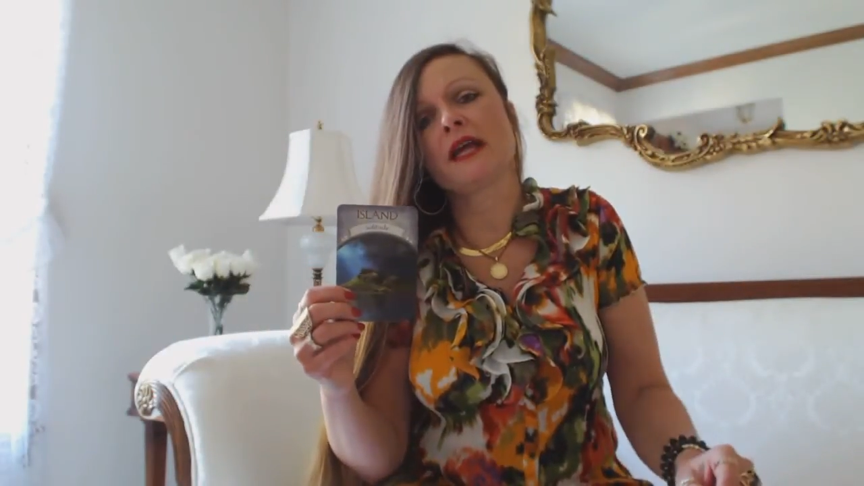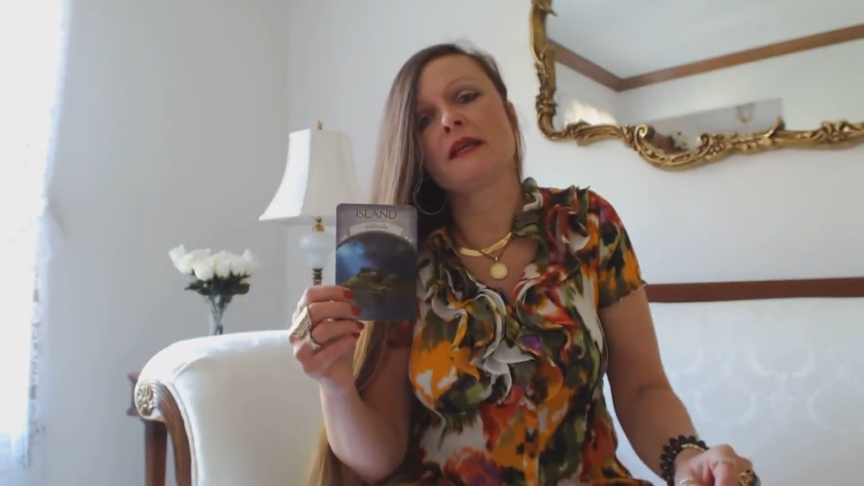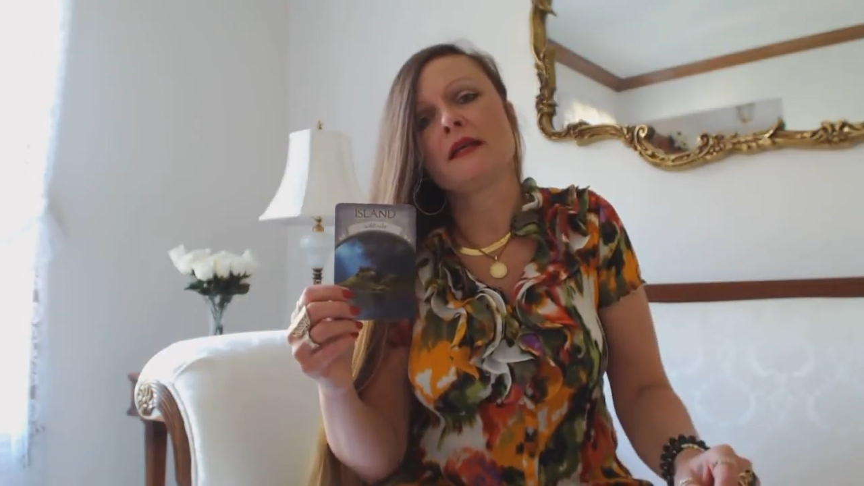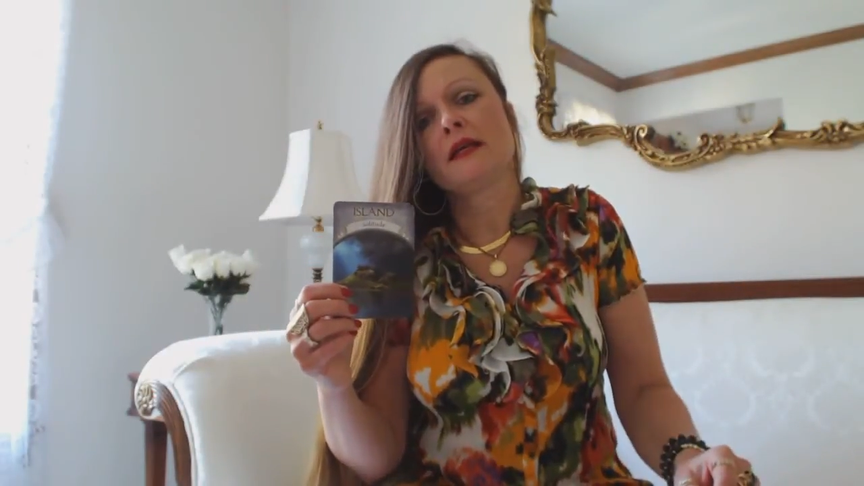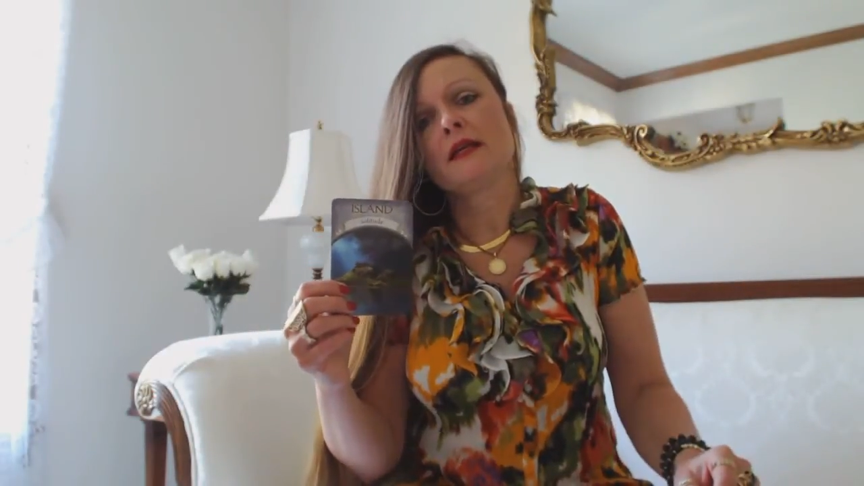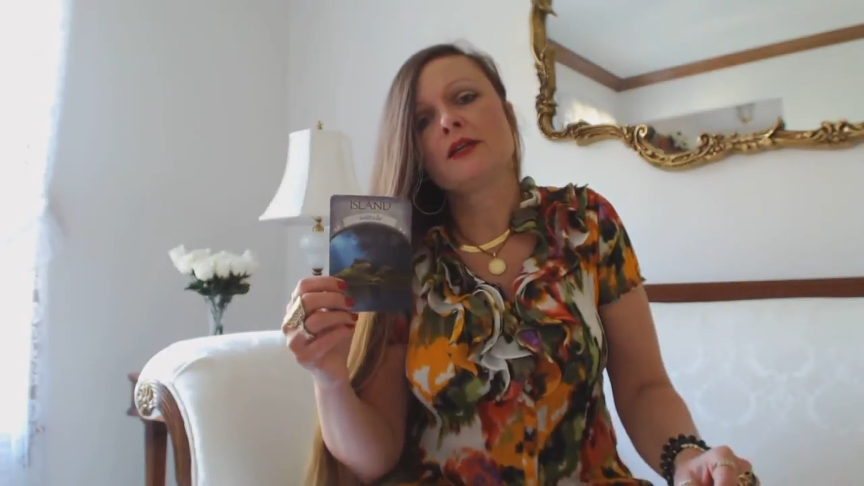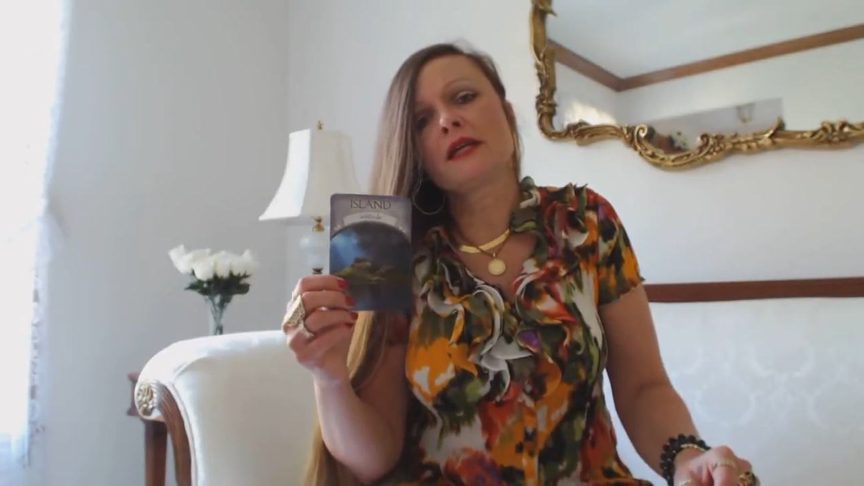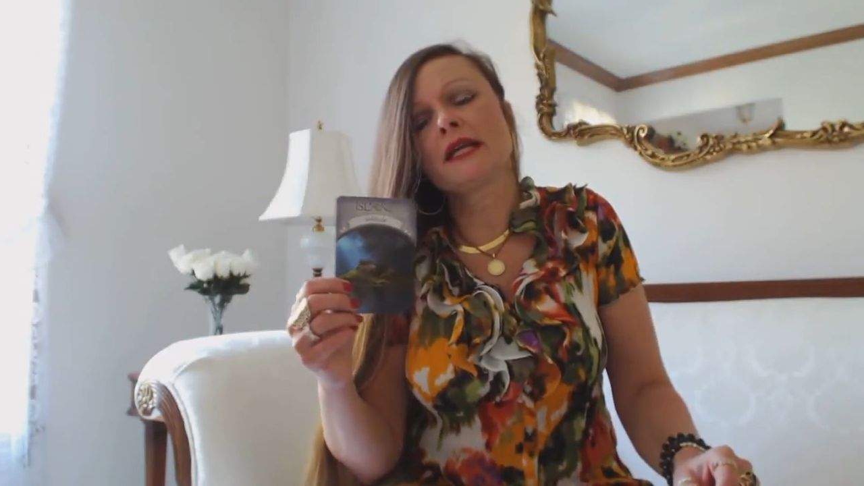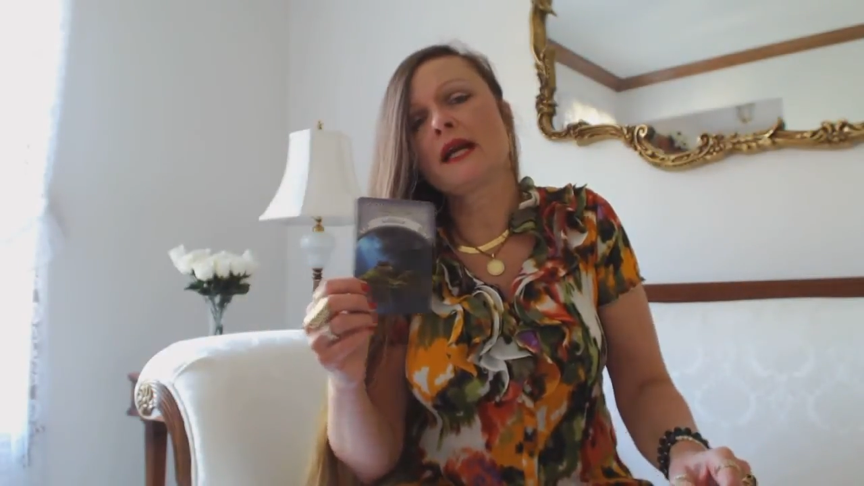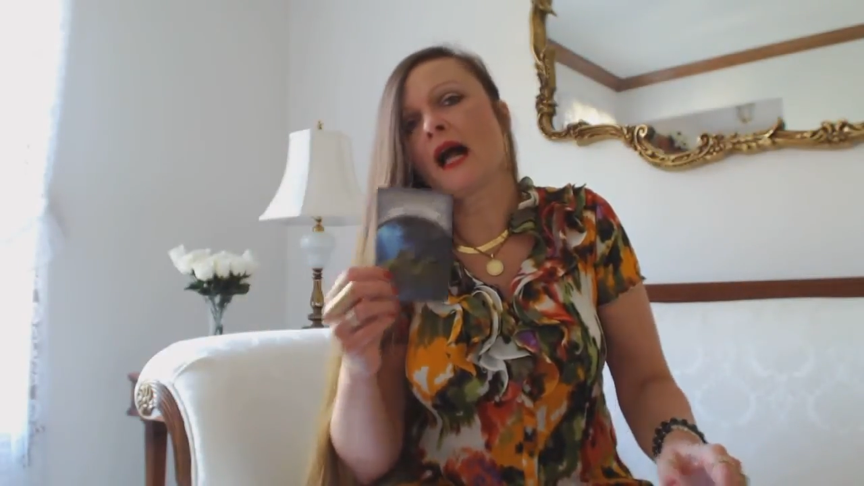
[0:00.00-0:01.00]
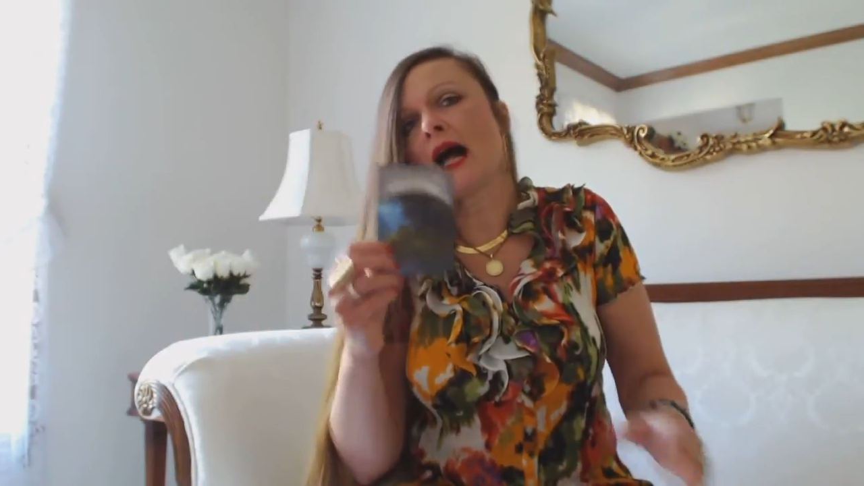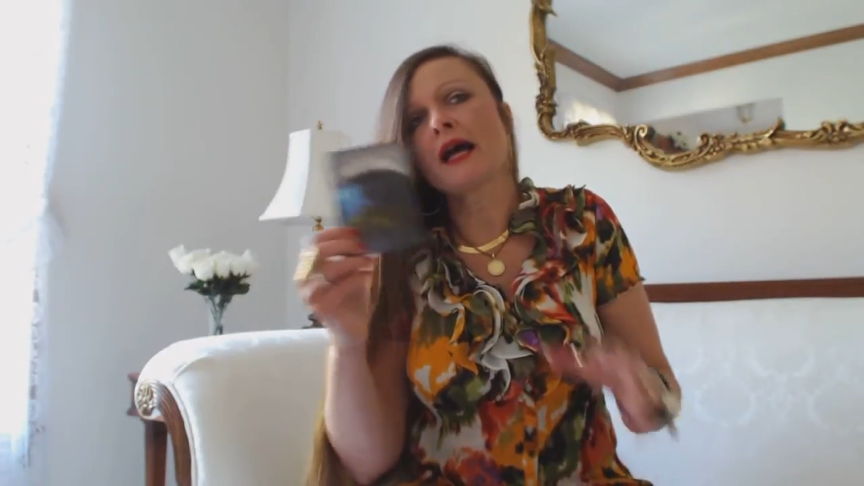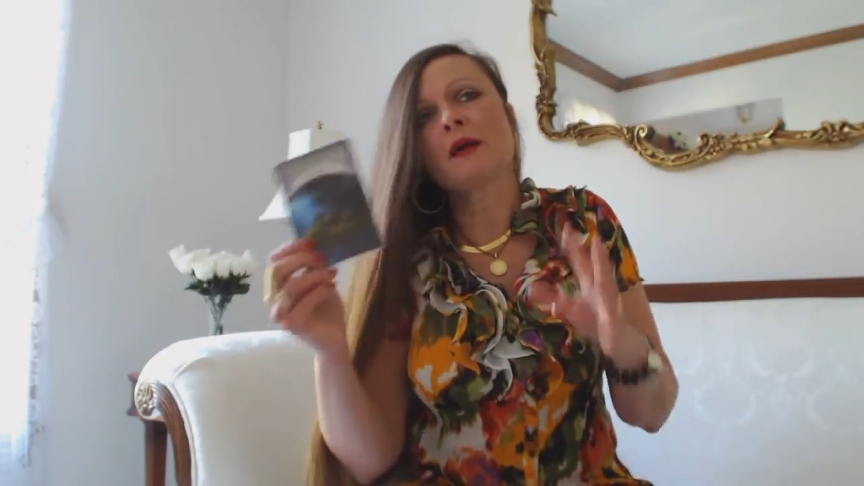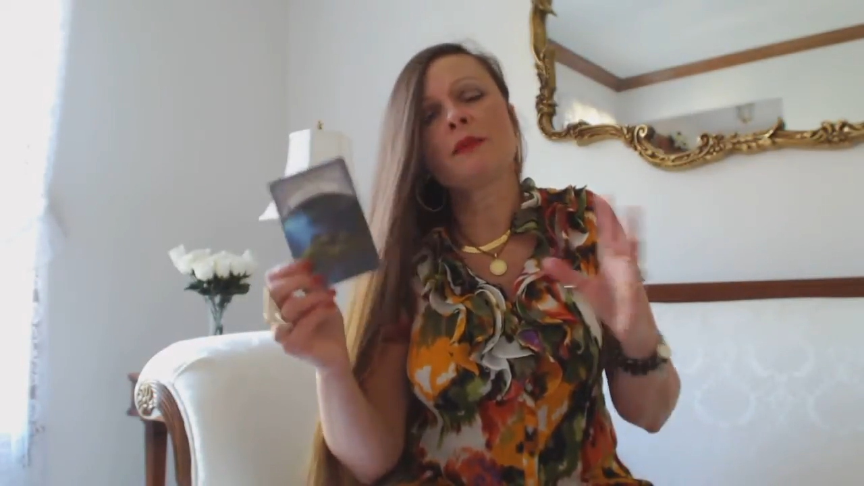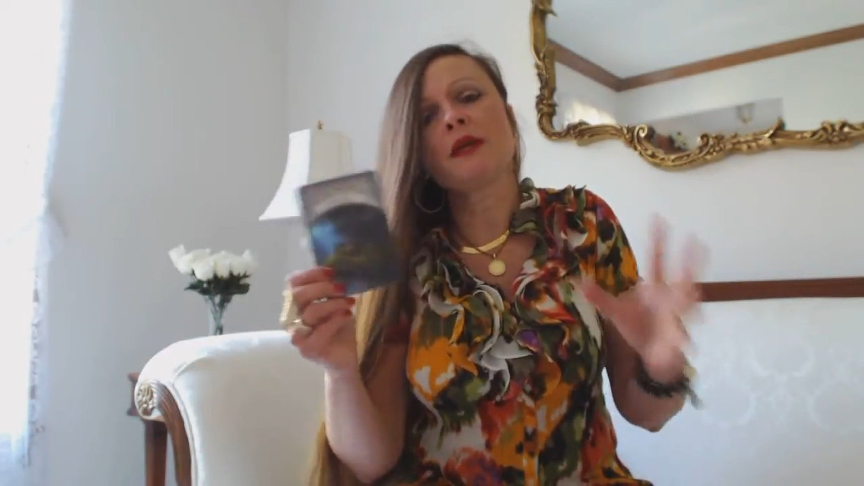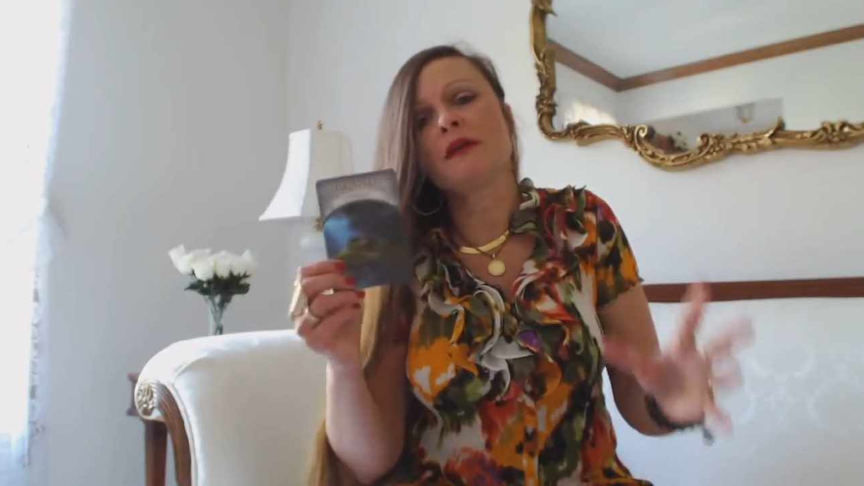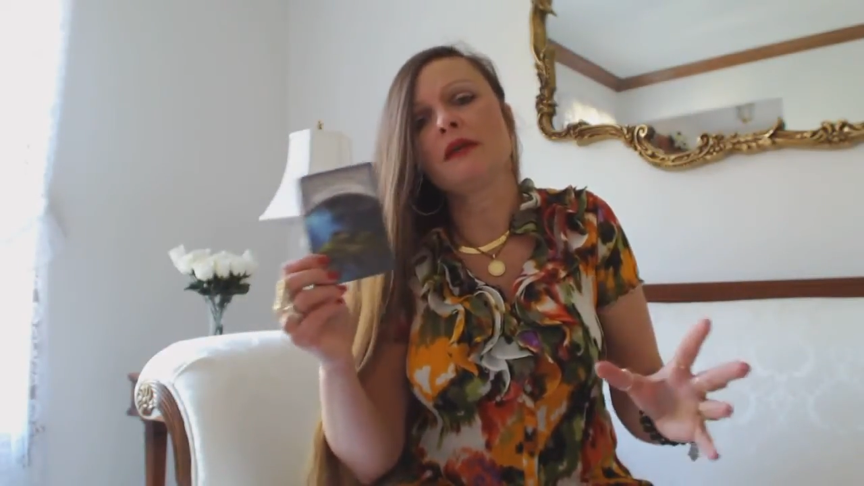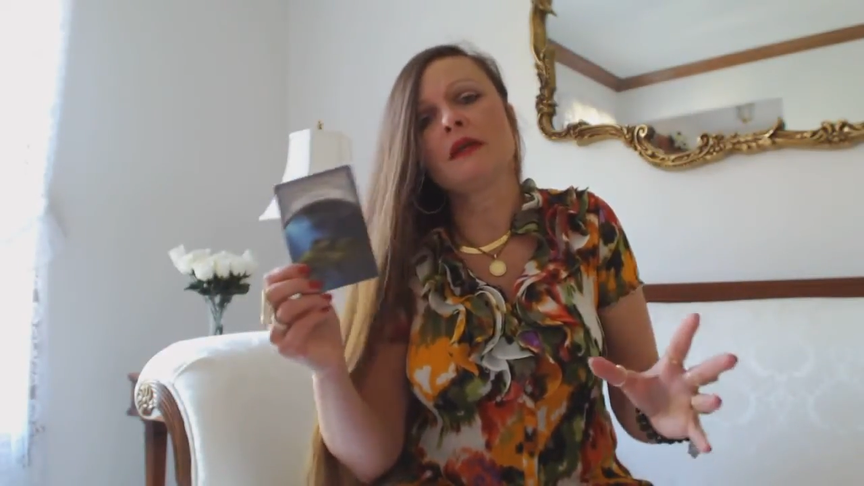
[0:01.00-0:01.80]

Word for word: And you're getting caught up in,